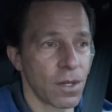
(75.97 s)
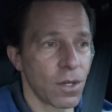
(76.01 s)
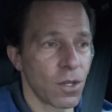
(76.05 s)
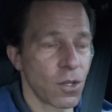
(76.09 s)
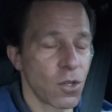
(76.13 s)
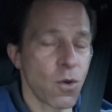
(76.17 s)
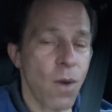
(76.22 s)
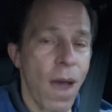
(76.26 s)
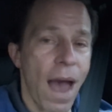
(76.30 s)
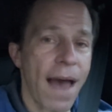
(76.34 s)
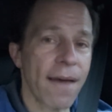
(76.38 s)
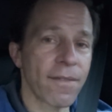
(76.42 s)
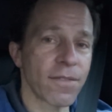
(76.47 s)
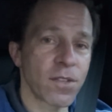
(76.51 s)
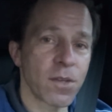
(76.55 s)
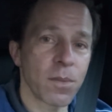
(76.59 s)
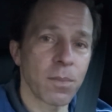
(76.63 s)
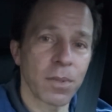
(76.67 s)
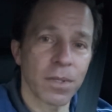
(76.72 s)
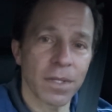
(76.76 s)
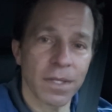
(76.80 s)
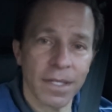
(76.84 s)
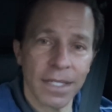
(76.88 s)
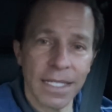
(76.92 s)
You have to
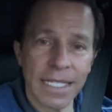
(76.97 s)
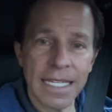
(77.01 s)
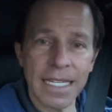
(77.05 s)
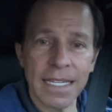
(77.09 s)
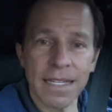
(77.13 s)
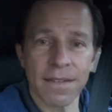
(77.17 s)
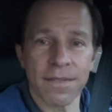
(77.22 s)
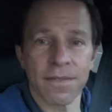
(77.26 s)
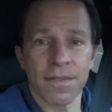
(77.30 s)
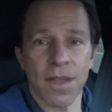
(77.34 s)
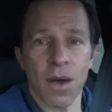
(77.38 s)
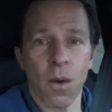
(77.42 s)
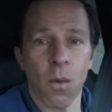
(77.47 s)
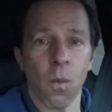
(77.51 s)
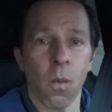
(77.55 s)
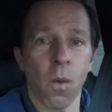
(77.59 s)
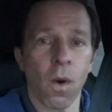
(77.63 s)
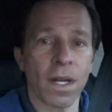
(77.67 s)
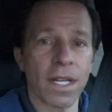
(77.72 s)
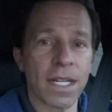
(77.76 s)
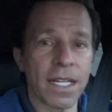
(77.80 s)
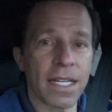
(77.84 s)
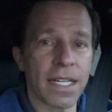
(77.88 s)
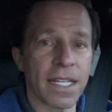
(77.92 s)
believe that
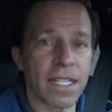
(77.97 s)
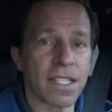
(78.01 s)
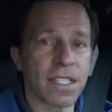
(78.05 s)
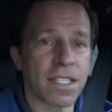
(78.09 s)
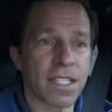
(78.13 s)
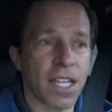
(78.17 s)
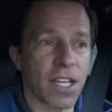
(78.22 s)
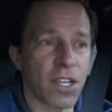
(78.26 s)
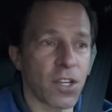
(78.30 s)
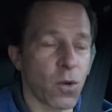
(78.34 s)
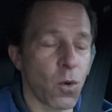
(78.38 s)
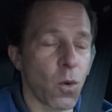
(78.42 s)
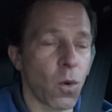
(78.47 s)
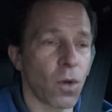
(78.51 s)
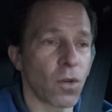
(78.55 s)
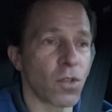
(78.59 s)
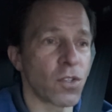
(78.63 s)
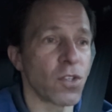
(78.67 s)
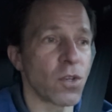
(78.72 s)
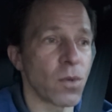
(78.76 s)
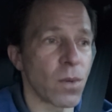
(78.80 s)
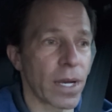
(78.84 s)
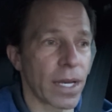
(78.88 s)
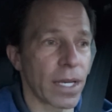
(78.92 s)
what it is that you're
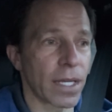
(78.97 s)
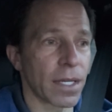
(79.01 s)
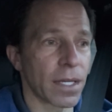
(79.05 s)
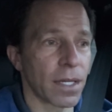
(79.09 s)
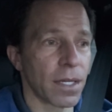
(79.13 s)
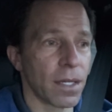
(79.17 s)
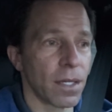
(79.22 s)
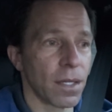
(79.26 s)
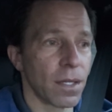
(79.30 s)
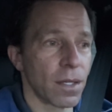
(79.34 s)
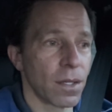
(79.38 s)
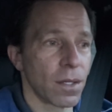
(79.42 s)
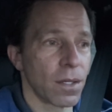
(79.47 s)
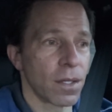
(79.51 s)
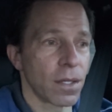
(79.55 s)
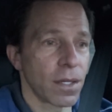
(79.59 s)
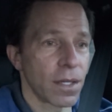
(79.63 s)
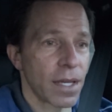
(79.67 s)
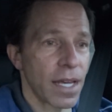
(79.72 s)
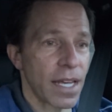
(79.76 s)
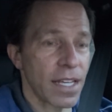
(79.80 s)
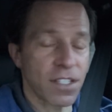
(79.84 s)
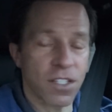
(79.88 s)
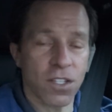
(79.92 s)
doing
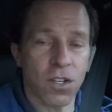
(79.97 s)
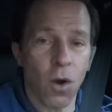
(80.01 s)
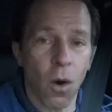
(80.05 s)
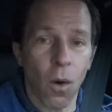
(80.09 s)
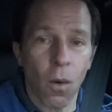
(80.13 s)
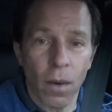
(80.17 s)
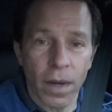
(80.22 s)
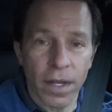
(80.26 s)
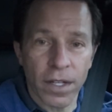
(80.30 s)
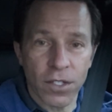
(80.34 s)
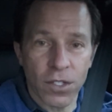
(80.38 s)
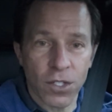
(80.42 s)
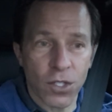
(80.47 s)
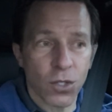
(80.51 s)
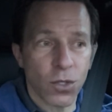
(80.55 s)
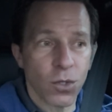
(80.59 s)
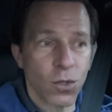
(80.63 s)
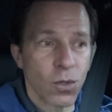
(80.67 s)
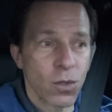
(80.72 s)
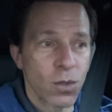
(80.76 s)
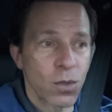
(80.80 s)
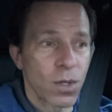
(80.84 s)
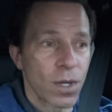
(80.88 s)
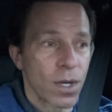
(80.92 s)
is going
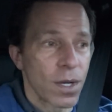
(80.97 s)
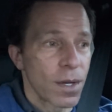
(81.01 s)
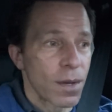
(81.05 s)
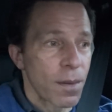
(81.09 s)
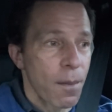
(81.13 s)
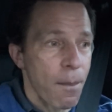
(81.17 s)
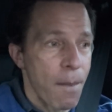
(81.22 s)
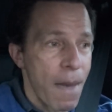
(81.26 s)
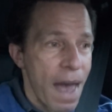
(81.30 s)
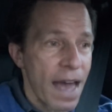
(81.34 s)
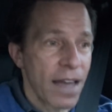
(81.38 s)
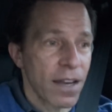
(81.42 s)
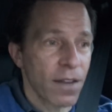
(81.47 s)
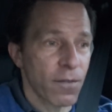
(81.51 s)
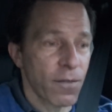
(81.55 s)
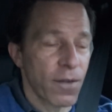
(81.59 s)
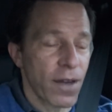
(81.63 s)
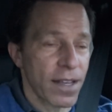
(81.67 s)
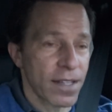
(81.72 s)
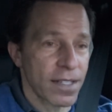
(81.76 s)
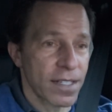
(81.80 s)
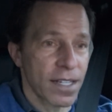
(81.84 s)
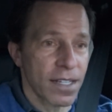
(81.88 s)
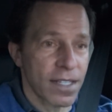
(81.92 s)
to
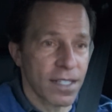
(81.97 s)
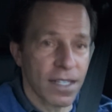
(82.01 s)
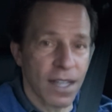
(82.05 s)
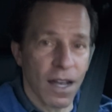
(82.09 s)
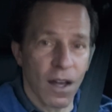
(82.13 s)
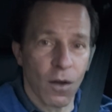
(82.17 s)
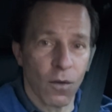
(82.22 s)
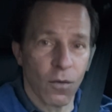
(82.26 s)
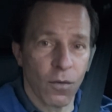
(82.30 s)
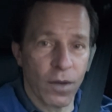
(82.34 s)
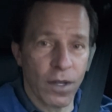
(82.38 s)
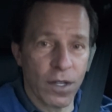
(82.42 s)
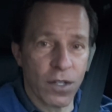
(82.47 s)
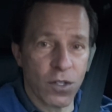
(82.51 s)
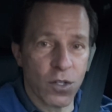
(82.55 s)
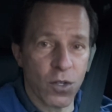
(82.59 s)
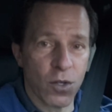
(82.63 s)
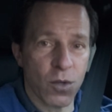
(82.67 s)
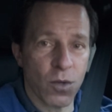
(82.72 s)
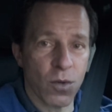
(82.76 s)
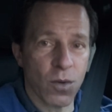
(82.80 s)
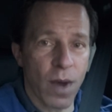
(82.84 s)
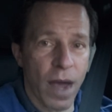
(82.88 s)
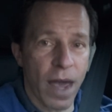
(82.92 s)
manifest itself
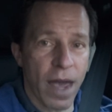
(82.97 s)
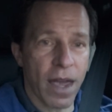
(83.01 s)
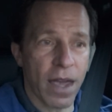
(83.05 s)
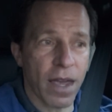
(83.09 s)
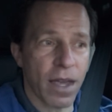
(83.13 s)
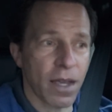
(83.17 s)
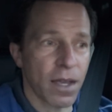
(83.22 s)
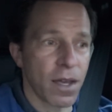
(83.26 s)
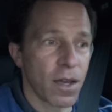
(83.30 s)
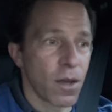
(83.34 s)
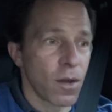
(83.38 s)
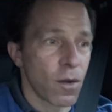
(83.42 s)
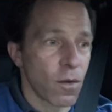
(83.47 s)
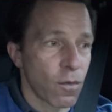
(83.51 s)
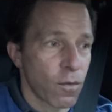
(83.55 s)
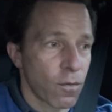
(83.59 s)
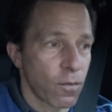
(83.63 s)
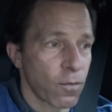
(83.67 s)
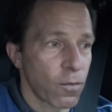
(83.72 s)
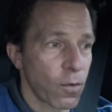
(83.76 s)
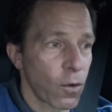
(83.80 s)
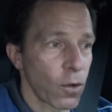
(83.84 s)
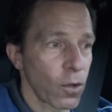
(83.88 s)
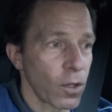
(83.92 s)
into a
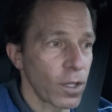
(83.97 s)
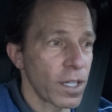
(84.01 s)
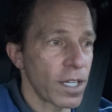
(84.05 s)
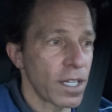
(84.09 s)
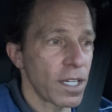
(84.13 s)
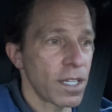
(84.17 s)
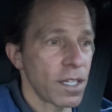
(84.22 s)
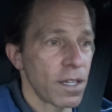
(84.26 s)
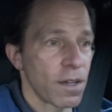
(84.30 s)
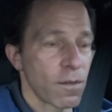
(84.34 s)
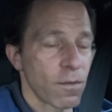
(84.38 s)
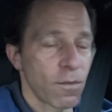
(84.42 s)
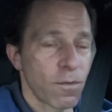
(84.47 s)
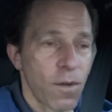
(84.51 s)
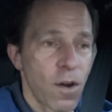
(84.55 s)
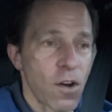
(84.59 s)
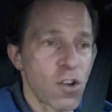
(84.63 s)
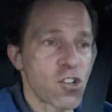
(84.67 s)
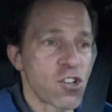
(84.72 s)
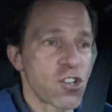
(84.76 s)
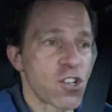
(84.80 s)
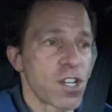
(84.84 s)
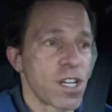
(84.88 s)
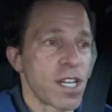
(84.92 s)
fully
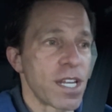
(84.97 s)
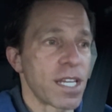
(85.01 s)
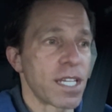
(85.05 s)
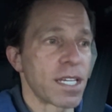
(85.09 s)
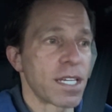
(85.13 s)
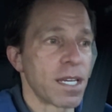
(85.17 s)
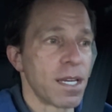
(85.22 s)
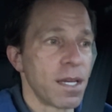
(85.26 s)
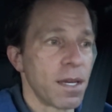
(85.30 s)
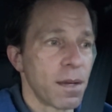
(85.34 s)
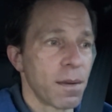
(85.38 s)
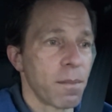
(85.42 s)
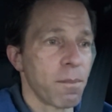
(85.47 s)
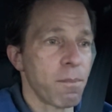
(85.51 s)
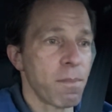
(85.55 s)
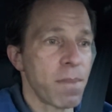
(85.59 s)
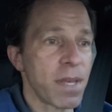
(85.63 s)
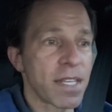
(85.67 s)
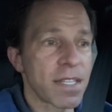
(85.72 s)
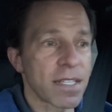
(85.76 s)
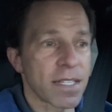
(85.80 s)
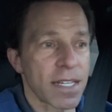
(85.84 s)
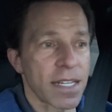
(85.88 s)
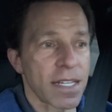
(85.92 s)
functioning
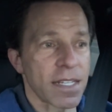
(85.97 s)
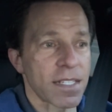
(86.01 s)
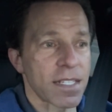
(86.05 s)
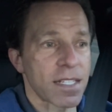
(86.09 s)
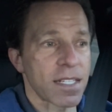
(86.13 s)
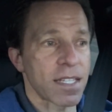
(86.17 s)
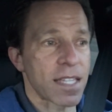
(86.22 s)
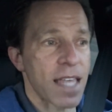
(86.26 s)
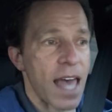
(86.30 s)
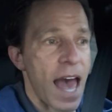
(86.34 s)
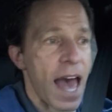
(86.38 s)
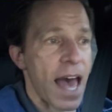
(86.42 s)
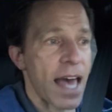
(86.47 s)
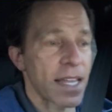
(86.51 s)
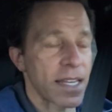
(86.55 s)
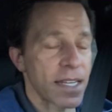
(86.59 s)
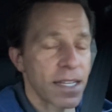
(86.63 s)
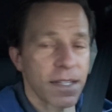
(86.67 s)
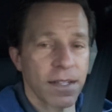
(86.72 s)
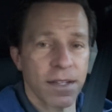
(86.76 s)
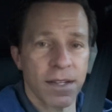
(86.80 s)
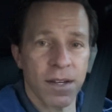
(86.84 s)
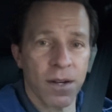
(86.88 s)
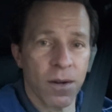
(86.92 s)
business that,
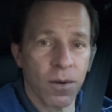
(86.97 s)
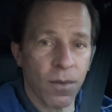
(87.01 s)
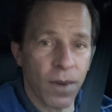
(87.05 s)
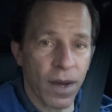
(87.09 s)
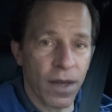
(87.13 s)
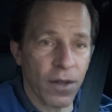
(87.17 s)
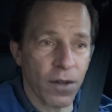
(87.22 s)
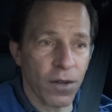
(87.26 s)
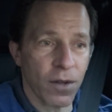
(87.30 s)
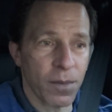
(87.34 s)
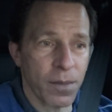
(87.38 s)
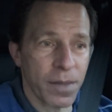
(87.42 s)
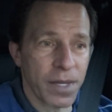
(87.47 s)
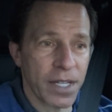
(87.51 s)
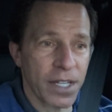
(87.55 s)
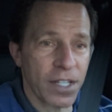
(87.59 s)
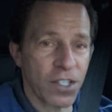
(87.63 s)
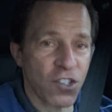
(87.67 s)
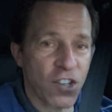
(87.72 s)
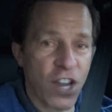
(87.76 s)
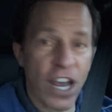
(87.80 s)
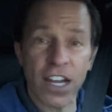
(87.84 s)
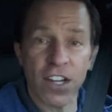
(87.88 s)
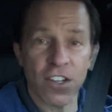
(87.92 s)
whether it be
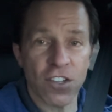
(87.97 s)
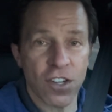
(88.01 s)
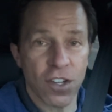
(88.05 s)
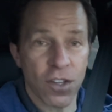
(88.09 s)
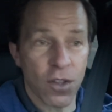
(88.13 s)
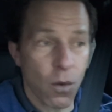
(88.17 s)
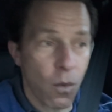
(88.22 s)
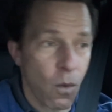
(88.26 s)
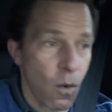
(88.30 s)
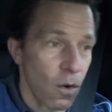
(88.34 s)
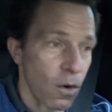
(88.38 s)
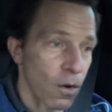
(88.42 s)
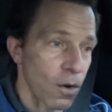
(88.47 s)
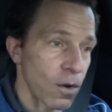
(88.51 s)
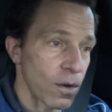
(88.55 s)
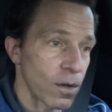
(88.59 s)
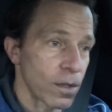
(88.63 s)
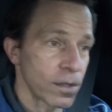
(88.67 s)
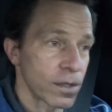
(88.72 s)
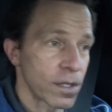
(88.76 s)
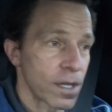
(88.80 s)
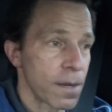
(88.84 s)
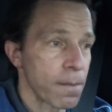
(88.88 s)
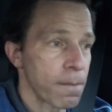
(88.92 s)
changing the
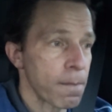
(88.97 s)
world